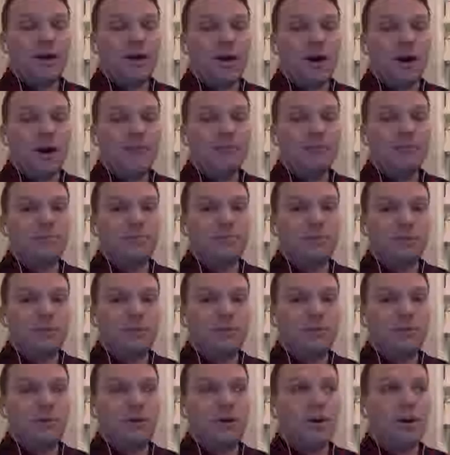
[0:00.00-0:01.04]
often people
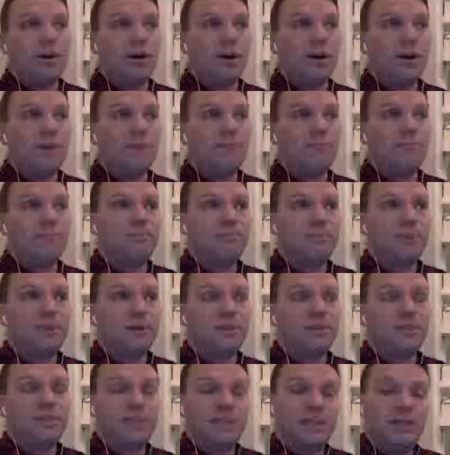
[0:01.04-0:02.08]
who are
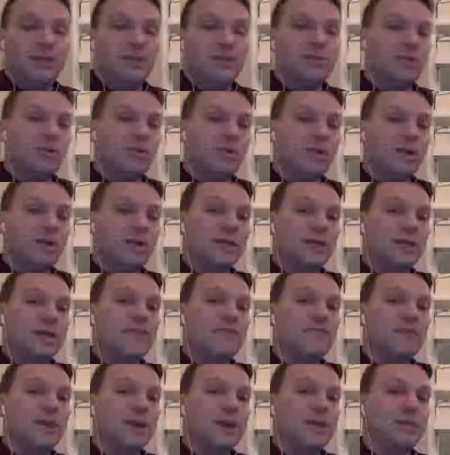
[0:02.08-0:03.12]
seniors don't
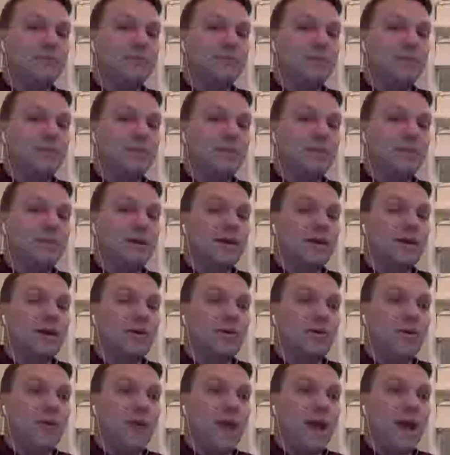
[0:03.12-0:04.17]
identify as people
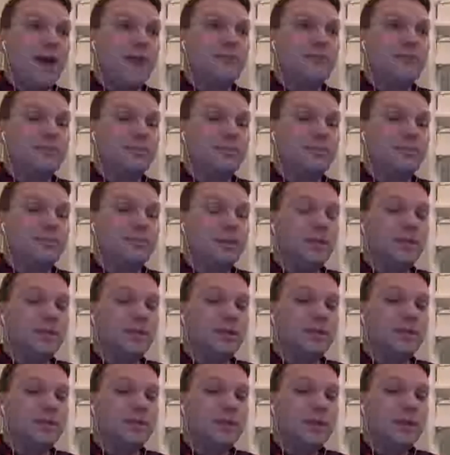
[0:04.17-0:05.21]
who have
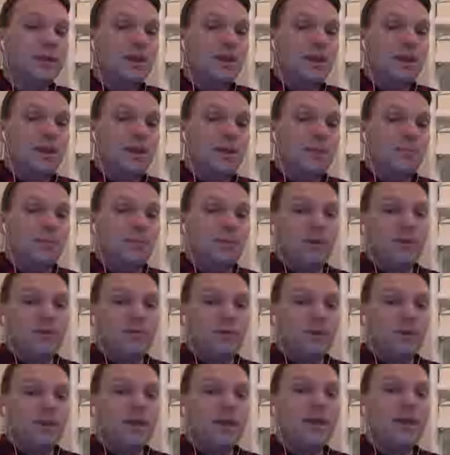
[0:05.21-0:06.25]
disabilities. But if
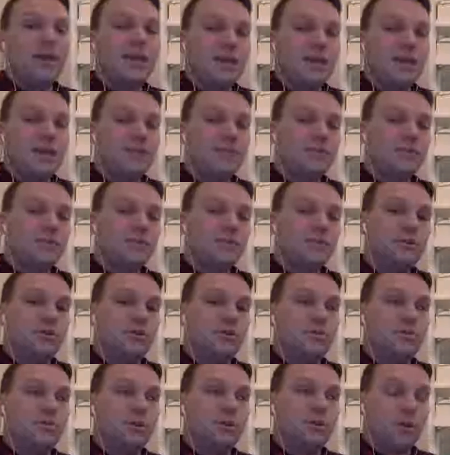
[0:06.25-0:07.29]
we're lucky enough
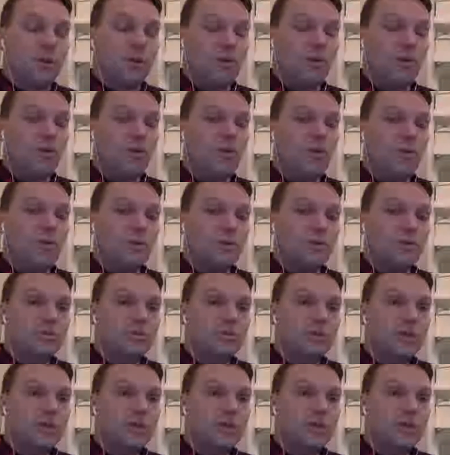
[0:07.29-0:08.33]
to grow old,
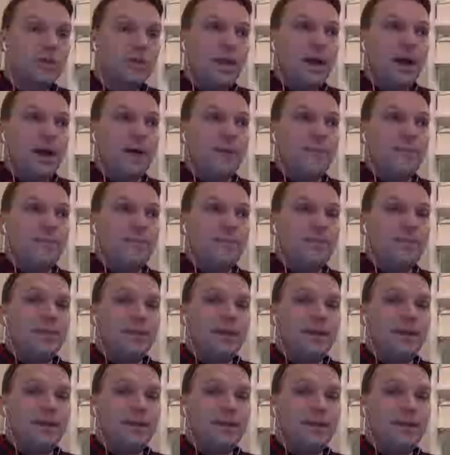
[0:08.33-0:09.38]

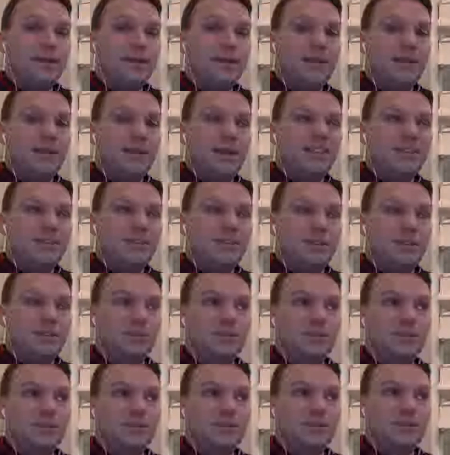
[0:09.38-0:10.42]
then it's just
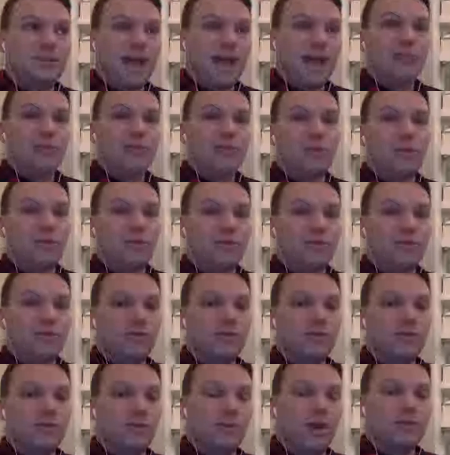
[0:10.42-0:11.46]
natural for our
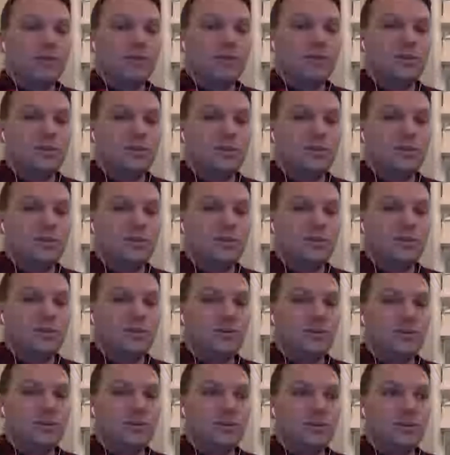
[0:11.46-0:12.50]
bodies
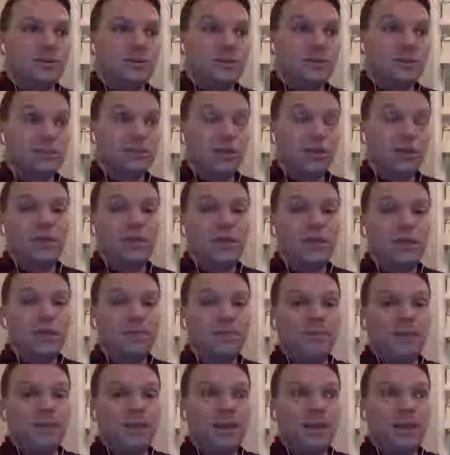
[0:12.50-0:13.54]
to slowly
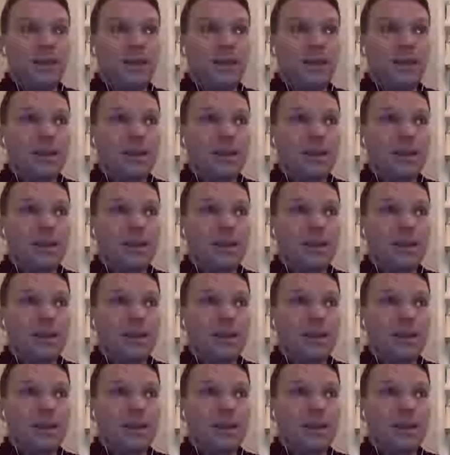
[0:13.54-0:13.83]
be